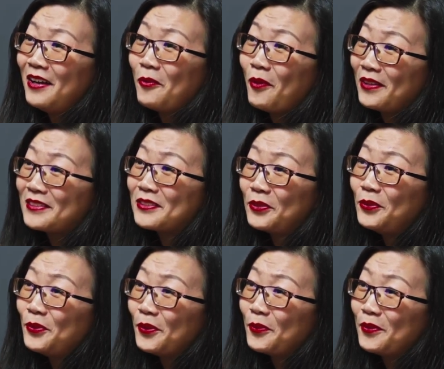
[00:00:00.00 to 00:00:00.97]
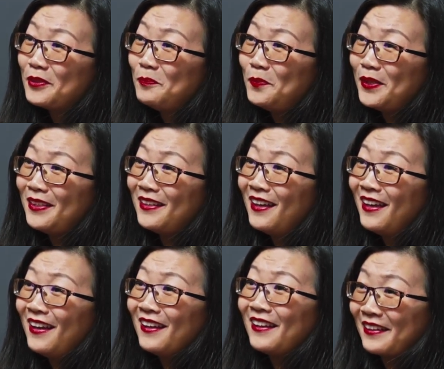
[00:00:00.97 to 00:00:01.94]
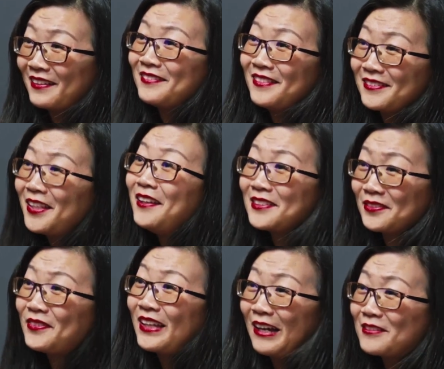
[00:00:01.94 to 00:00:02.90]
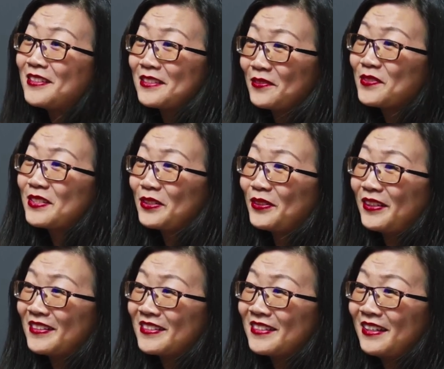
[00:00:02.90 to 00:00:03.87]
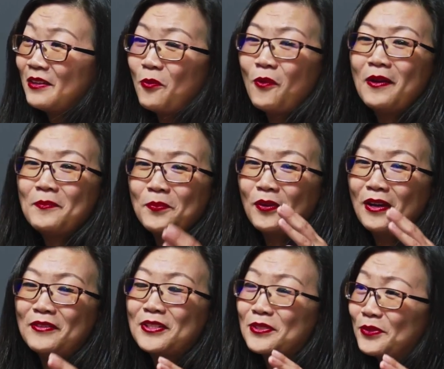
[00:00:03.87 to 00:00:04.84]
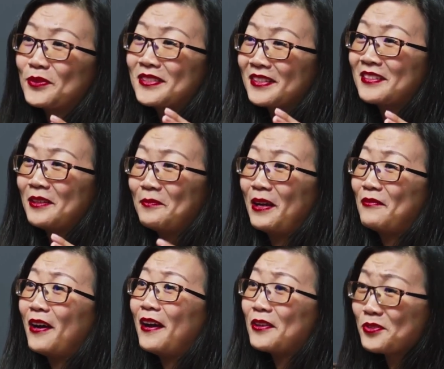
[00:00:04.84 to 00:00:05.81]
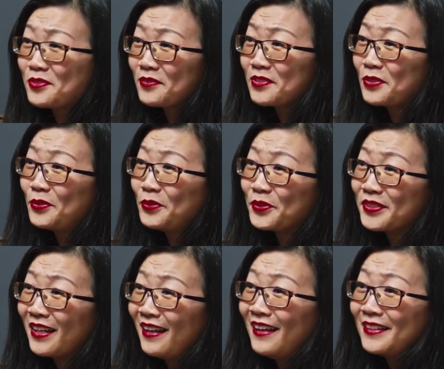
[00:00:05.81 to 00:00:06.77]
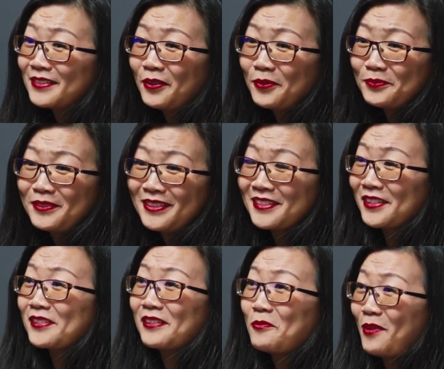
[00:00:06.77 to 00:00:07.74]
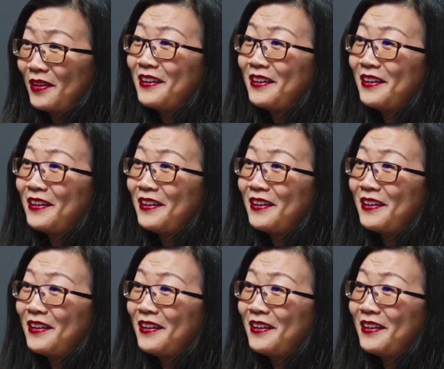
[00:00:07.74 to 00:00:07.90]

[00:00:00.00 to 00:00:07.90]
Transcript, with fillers: one school would be like tens of thousands of students and one private school system have hundreds of schools. So essentially one